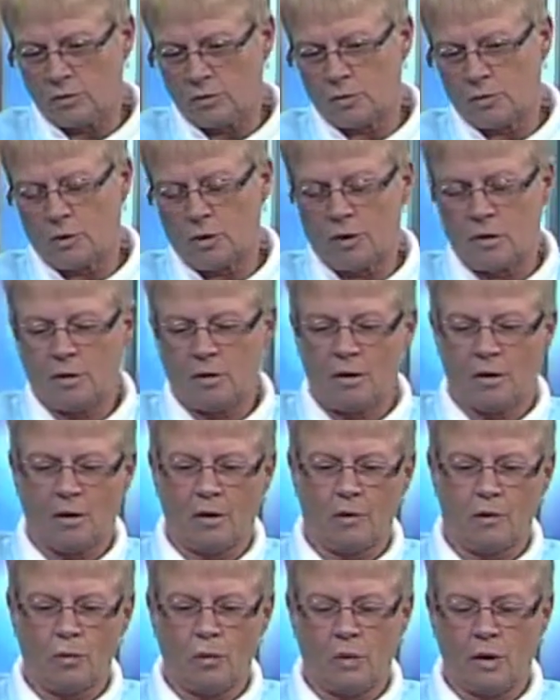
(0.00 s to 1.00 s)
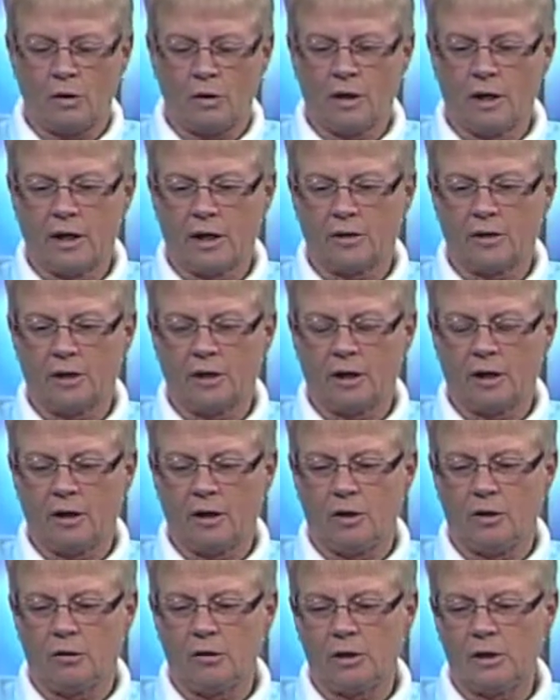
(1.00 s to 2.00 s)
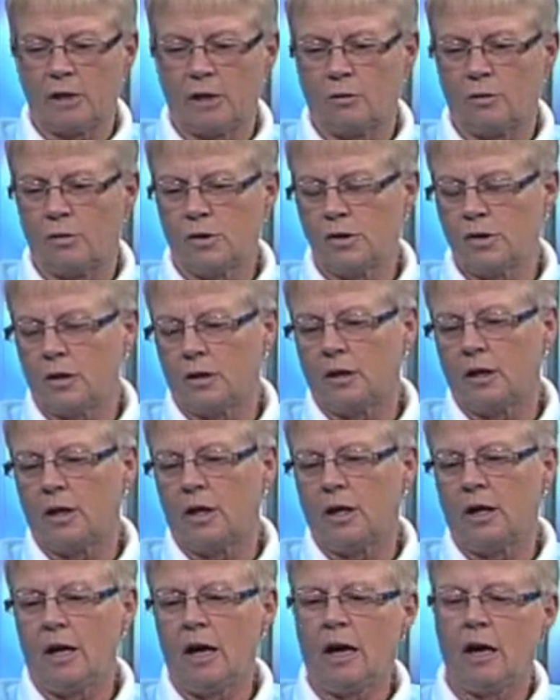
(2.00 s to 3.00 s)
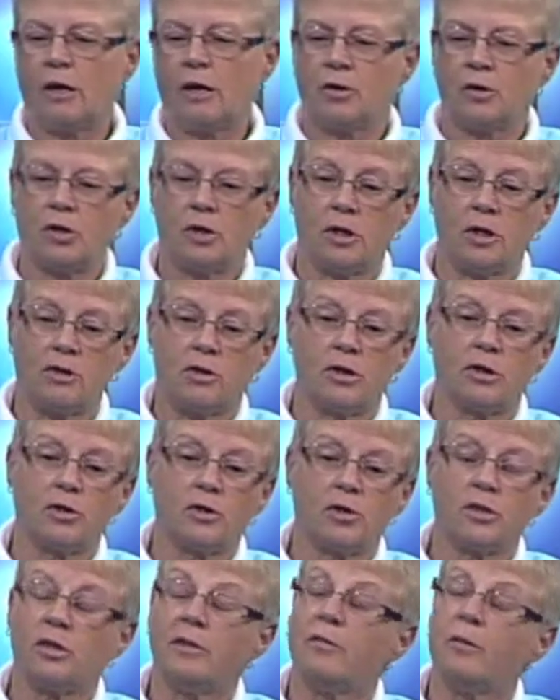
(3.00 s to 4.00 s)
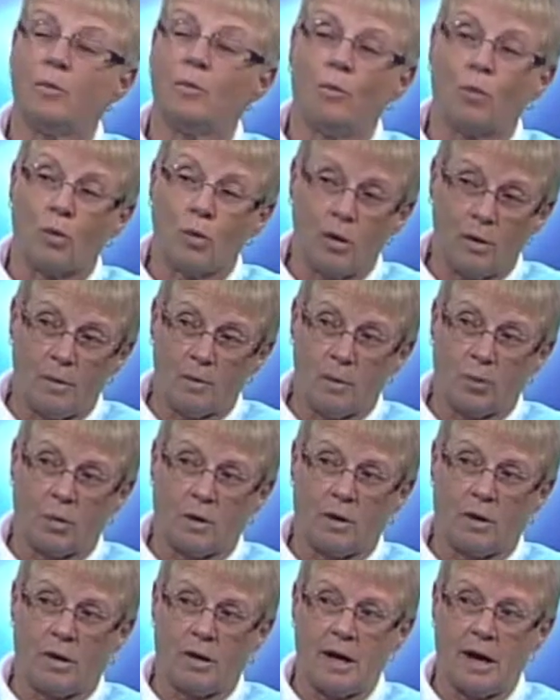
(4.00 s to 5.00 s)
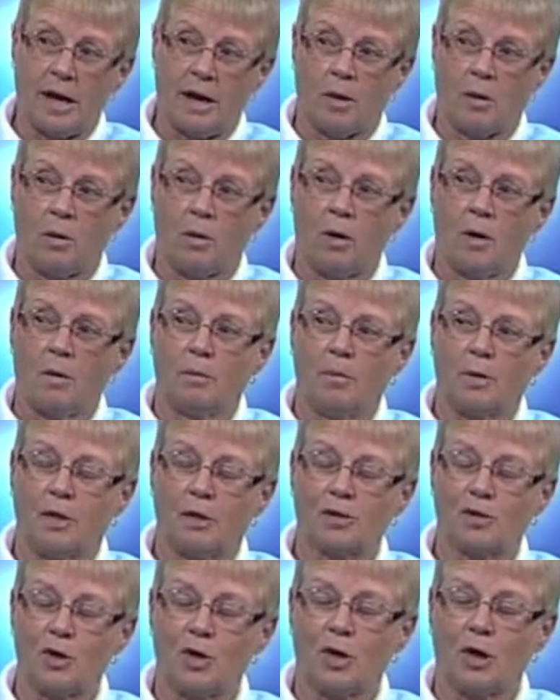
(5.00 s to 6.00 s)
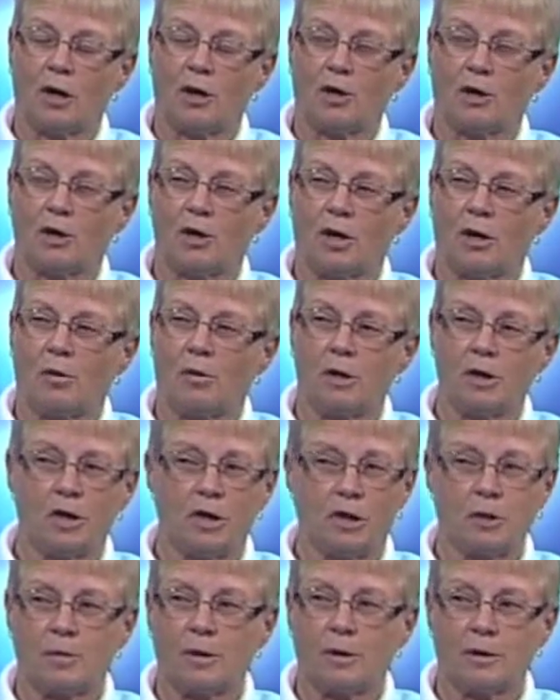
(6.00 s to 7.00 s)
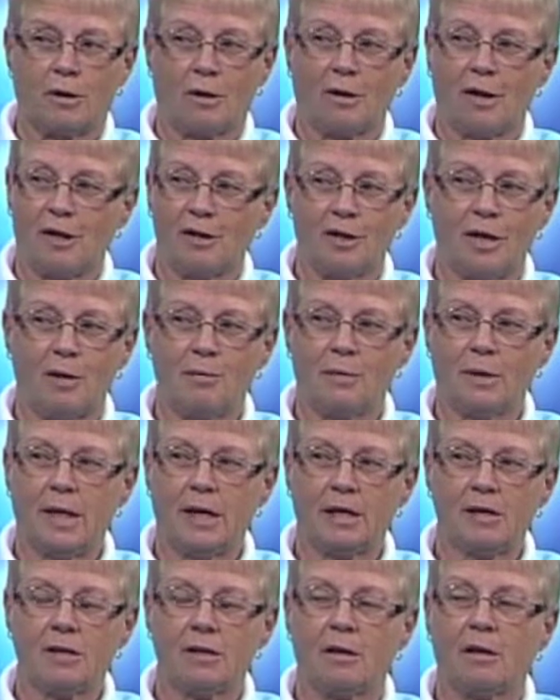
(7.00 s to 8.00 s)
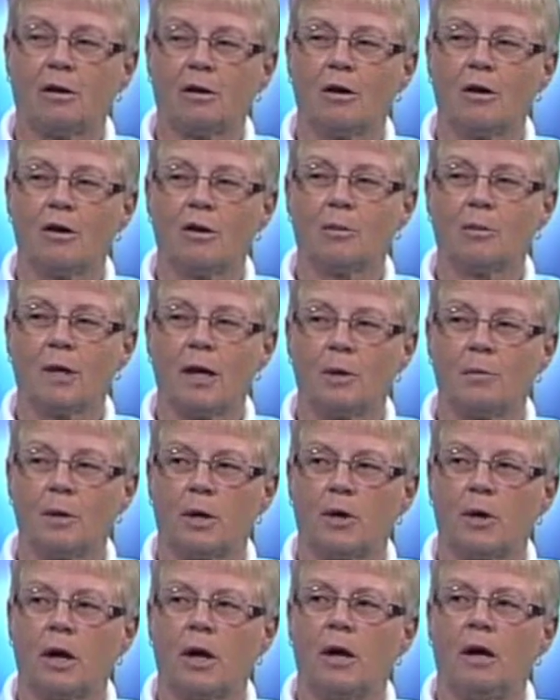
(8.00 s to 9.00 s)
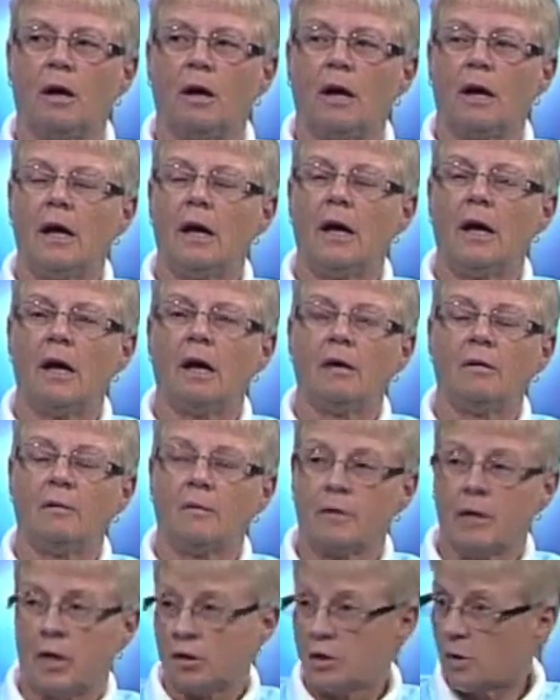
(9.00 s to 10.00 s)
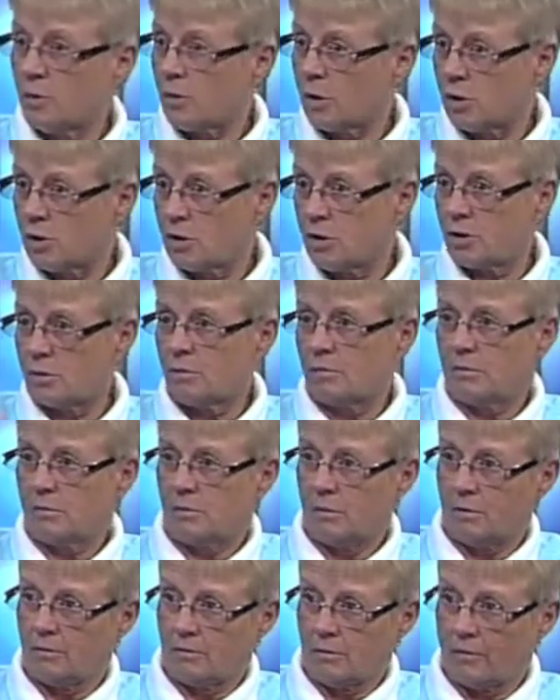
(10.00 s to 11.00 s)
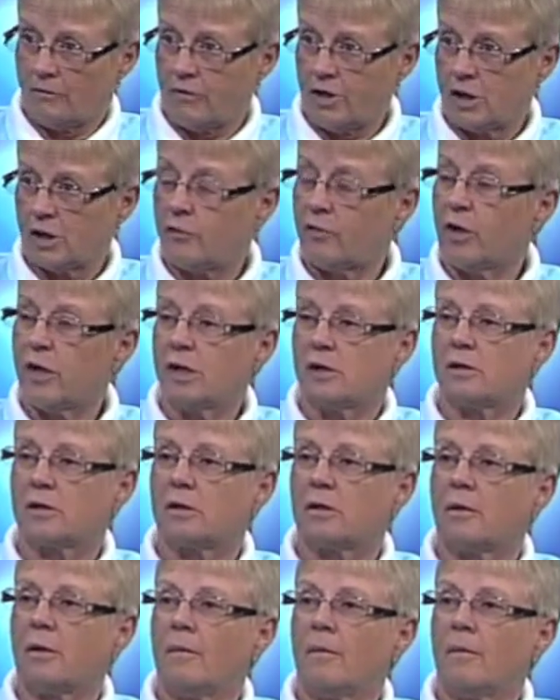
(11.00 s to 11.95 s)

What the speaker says: to a well-connected lady here in town recently, and she thinks it's even more important now because the younger generation spends a lot of time texting and on their BlackBerry, and not so much face-to-face.